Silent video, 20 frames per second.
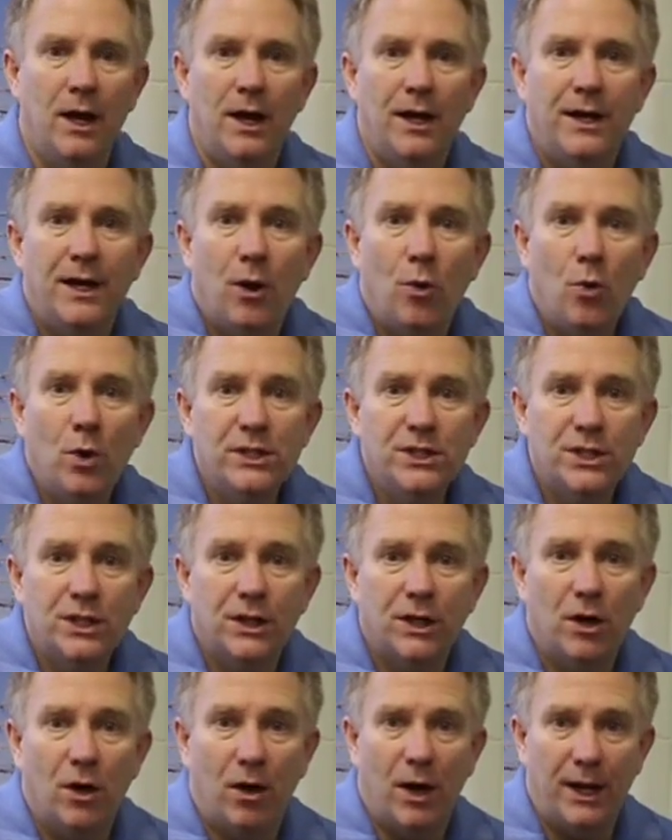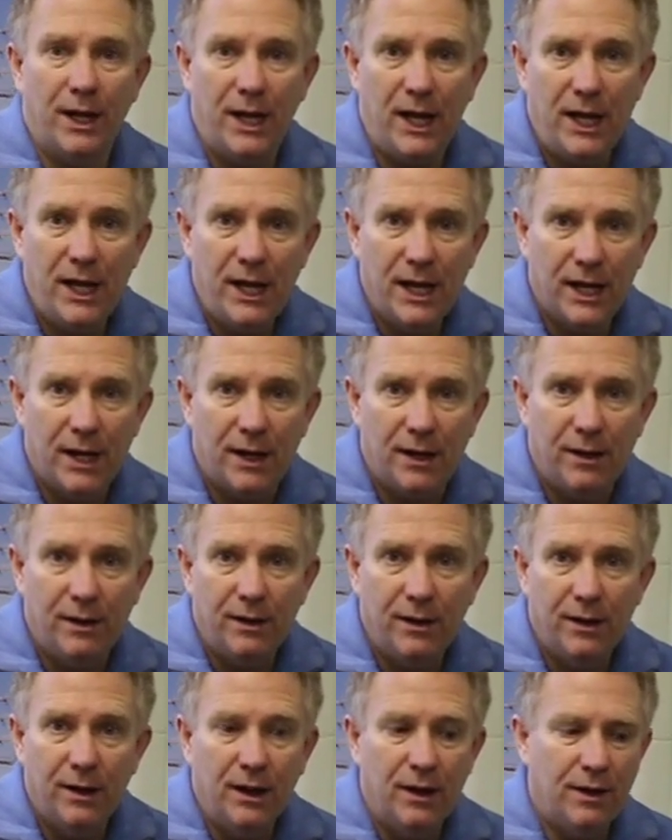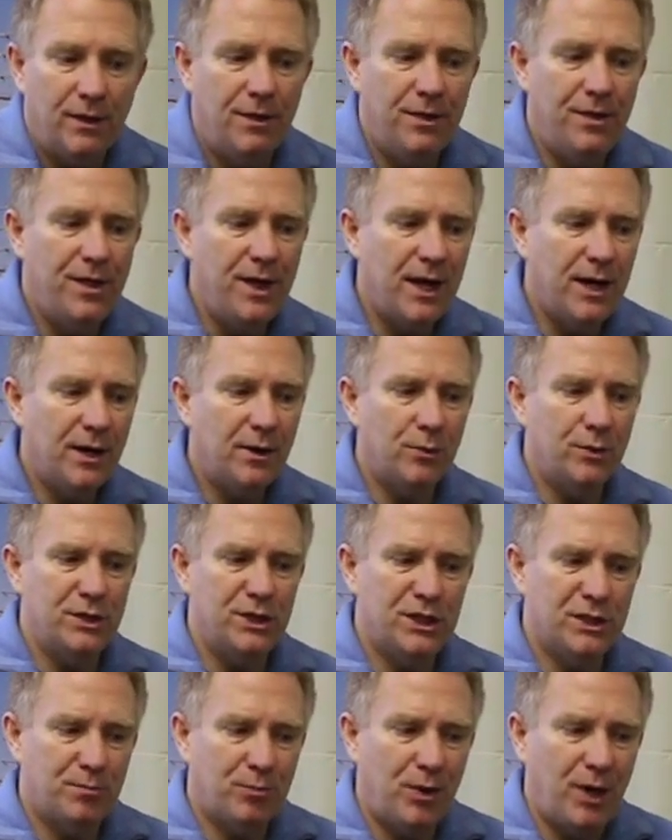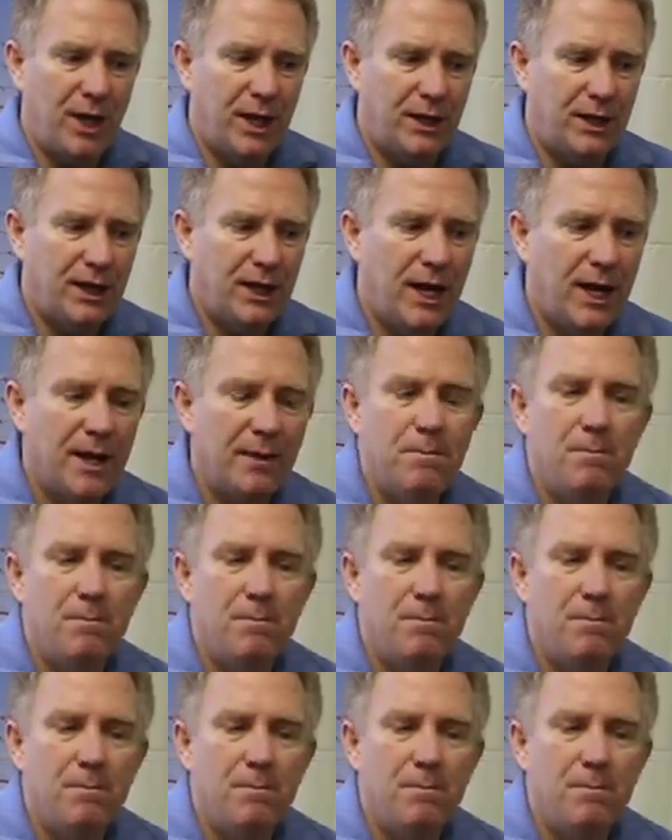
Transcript: Now, once it got in, then it would spread. It had